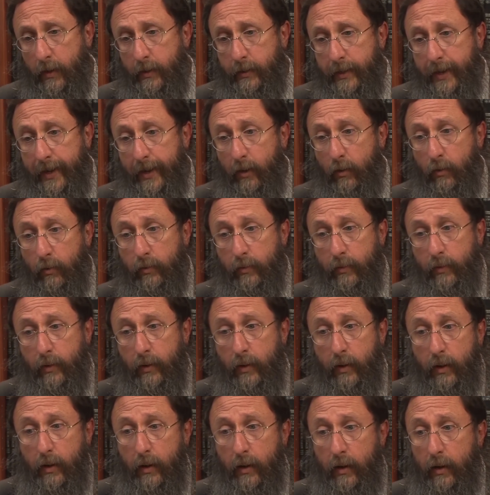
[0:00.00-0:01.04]
Now,
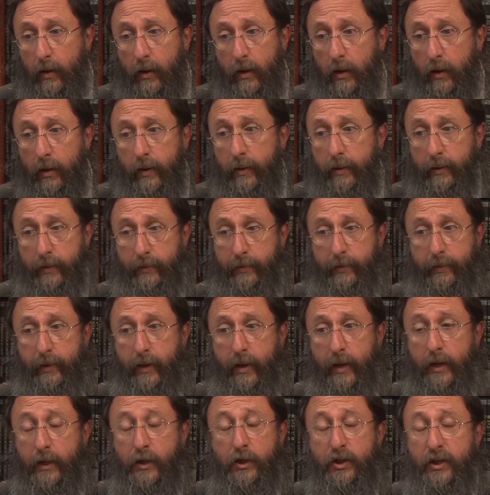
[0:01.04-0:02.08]

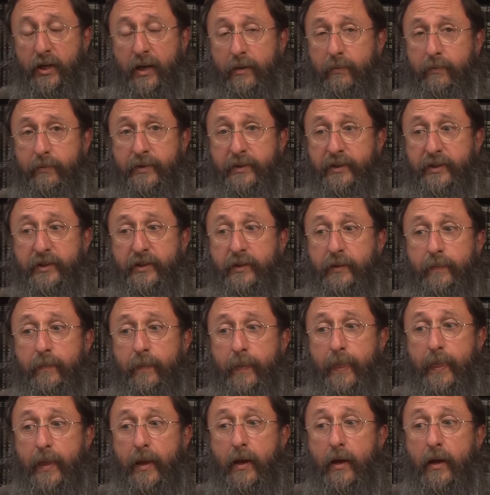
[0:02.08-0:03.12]
Hashem's
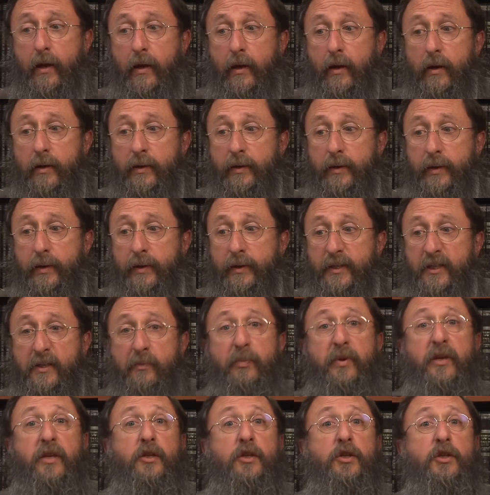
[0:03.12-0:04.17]

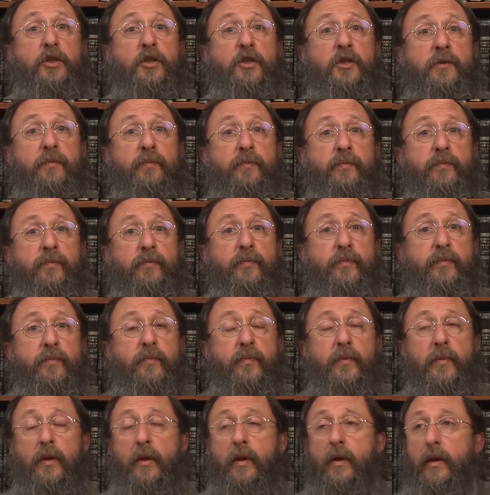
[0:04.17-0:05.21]
speech
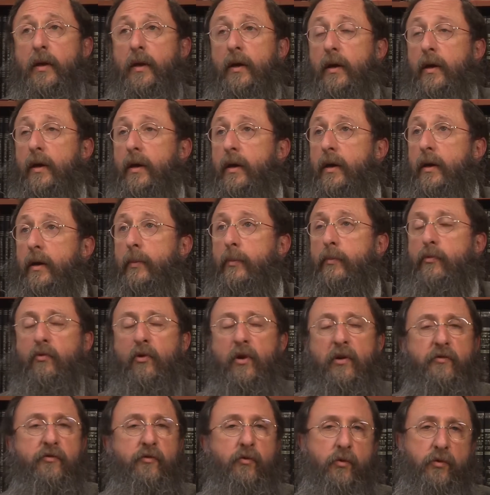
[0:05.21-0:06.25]

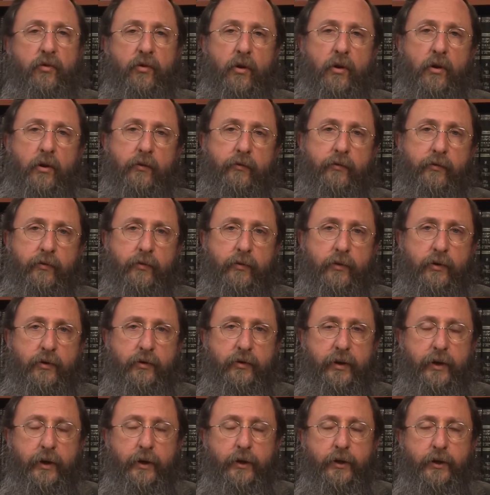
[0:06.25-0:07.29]
brought forth all of
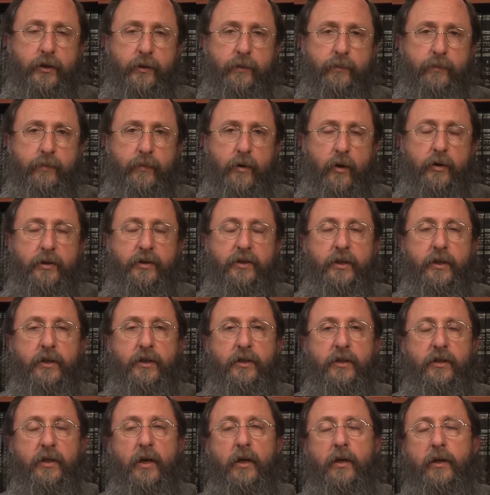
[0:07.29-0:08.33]
creation. Our
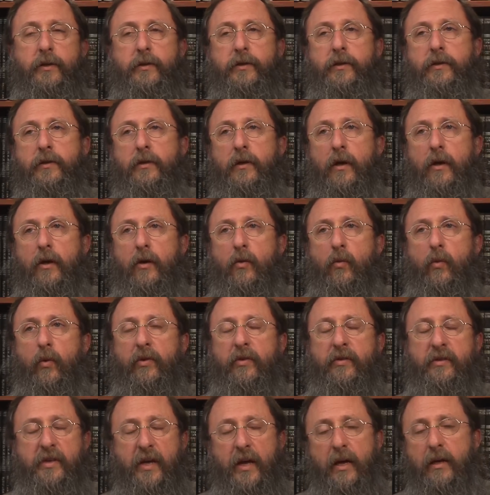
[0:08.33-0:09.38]
sages tell us,
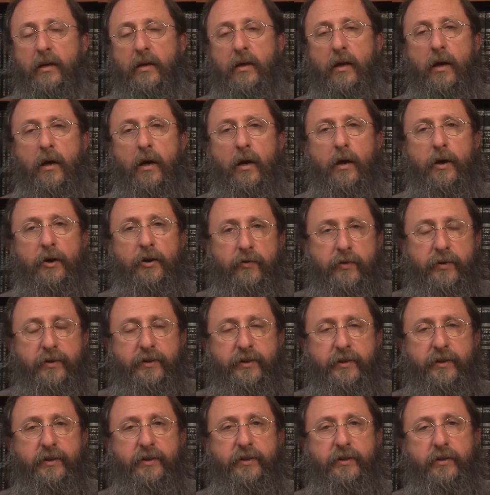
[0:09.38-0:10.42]
with 10
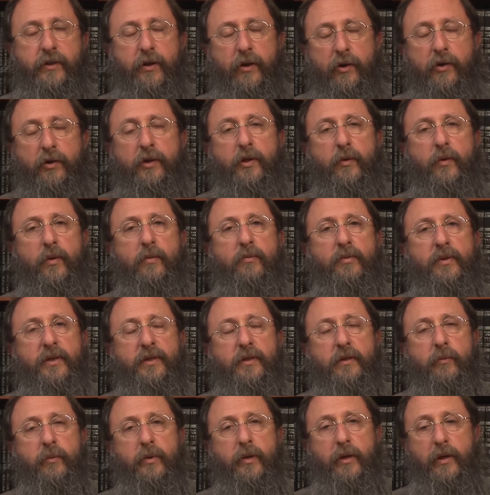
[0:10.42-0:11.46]
utterances, the Holy One,
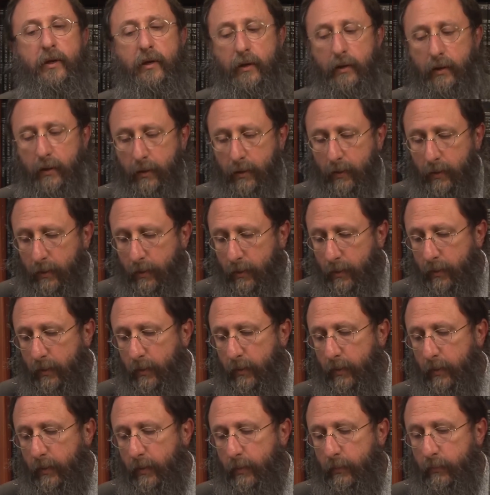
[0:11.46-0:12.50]
blessed be He,
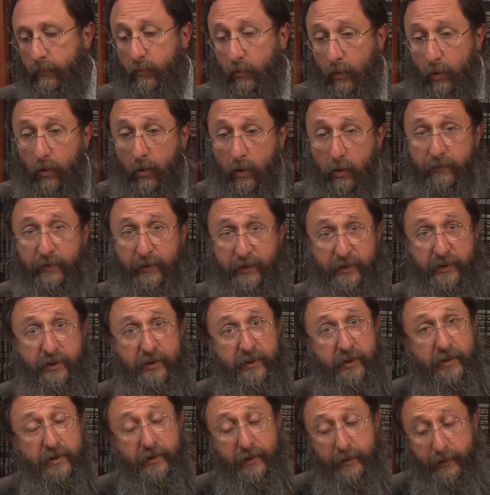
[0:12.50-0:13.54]
brought all of
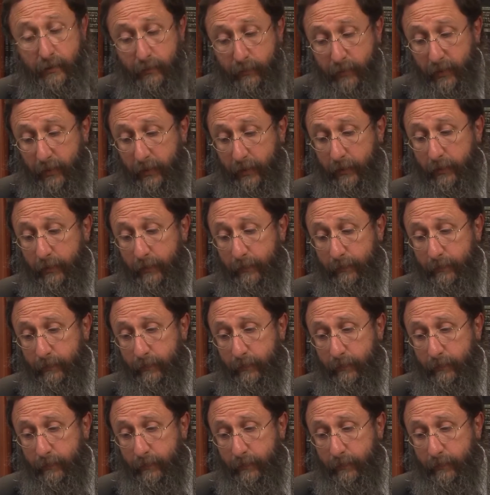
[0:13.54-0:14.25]
existence into being.